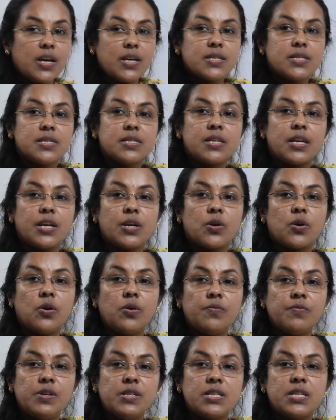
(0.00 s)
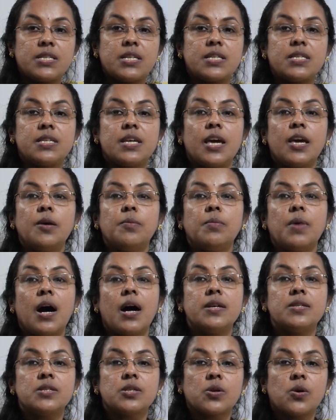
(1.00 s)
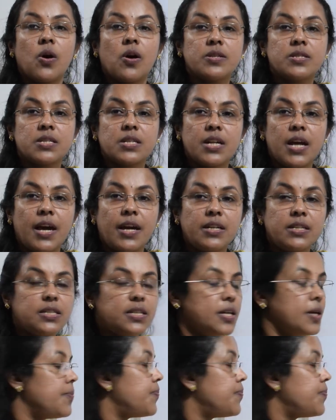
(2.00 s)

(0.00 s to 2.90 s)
is 0, which is the same as cos 90.